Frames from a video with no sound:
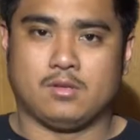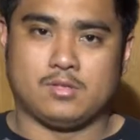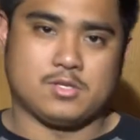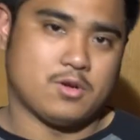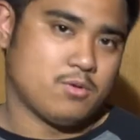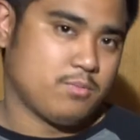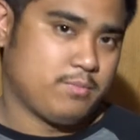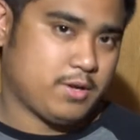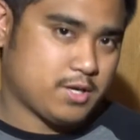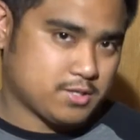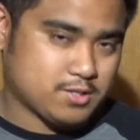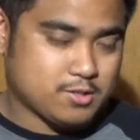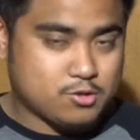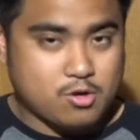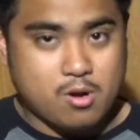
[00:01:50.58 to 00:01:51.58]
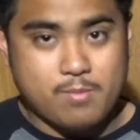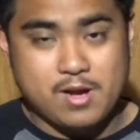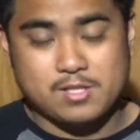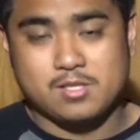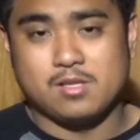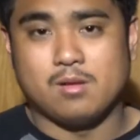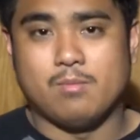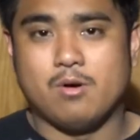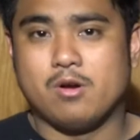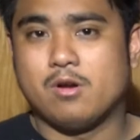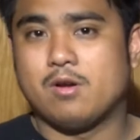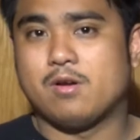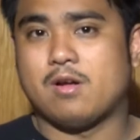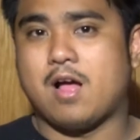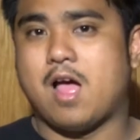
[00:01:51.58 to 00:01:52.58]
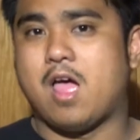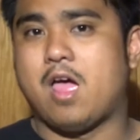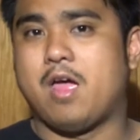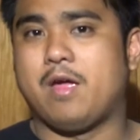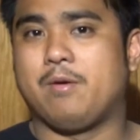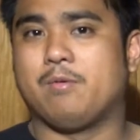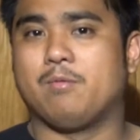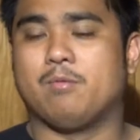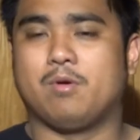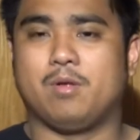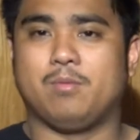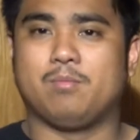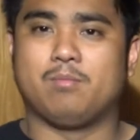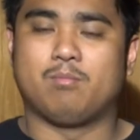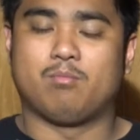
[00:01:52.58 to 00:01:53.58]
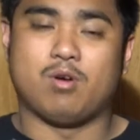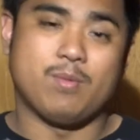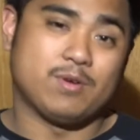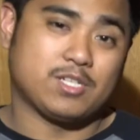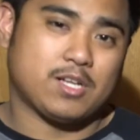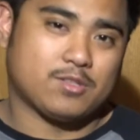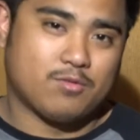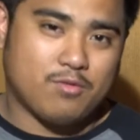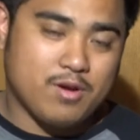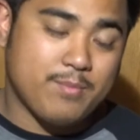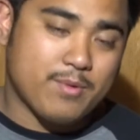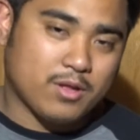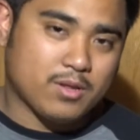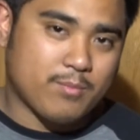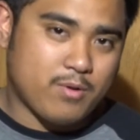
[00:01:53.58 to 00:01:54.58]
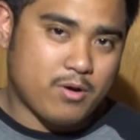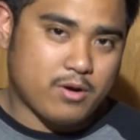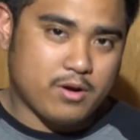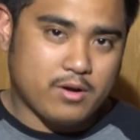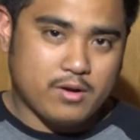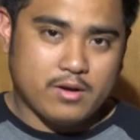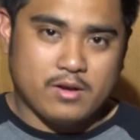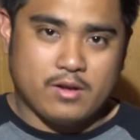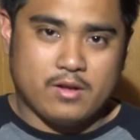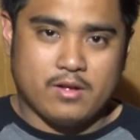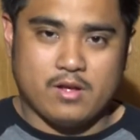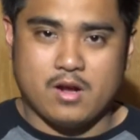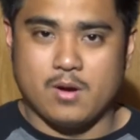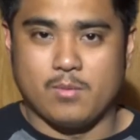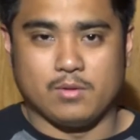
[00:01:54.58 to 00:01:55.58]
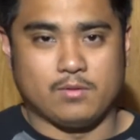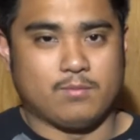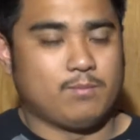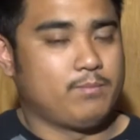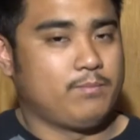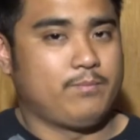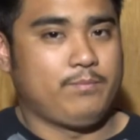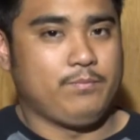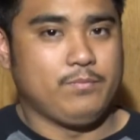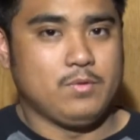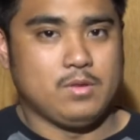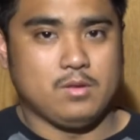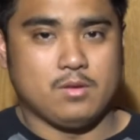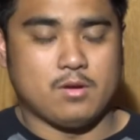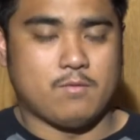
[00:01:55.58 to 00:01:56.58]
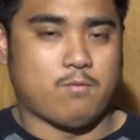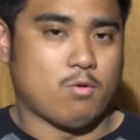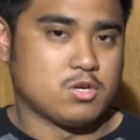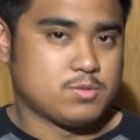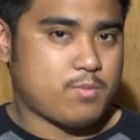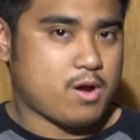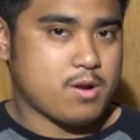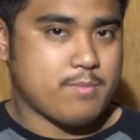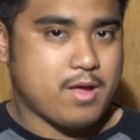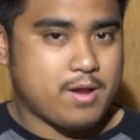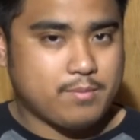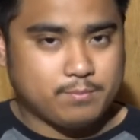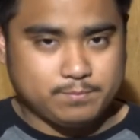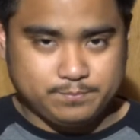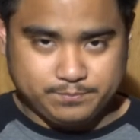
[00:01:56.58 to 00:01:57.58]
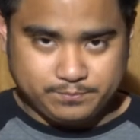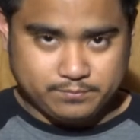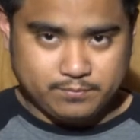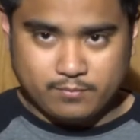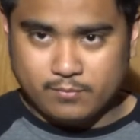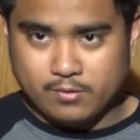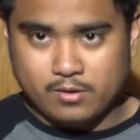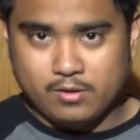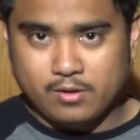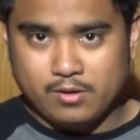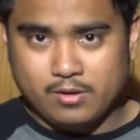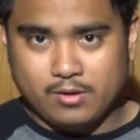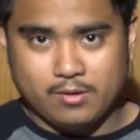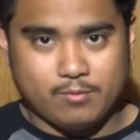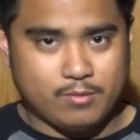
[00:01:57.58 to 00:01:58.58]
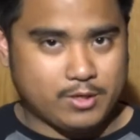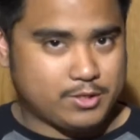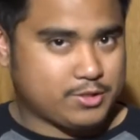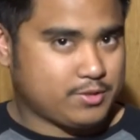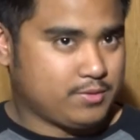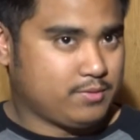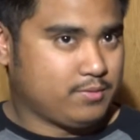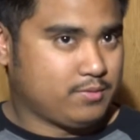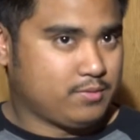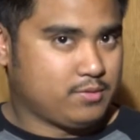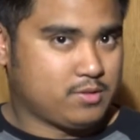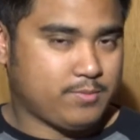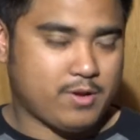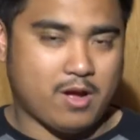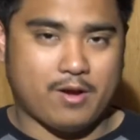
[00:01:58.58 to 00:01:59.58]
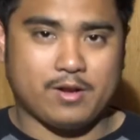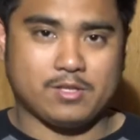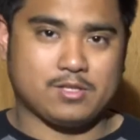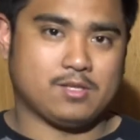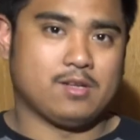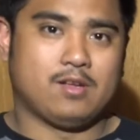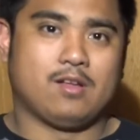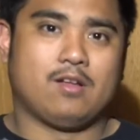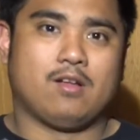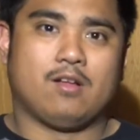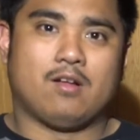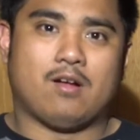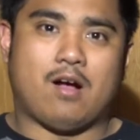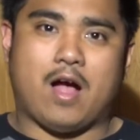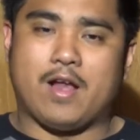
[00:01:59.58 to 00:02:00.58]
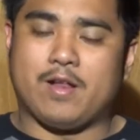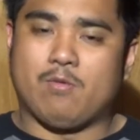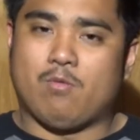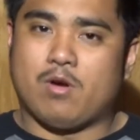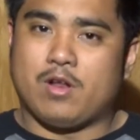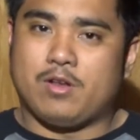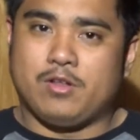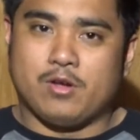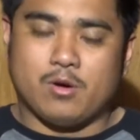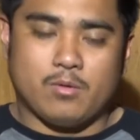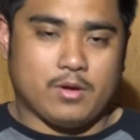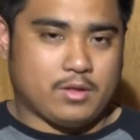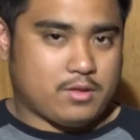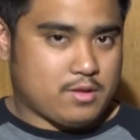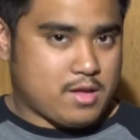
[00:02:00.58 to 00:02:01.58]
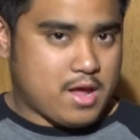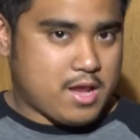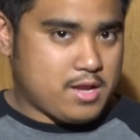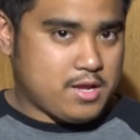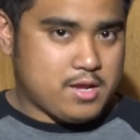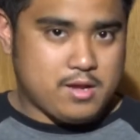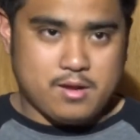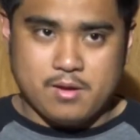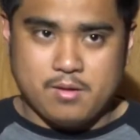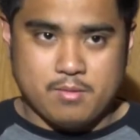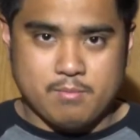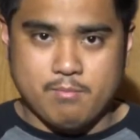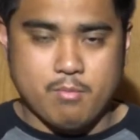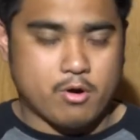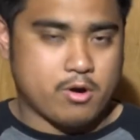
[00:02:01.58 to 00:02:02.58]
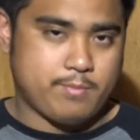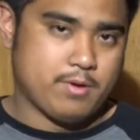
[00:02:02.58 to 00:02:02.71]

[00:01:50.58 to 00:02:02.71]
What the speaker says: So because of the drawbacks on the motor, I would pretty much have to rebuild the motor with a forged bottom end, which, to be honest, I didn't want to deal with any motor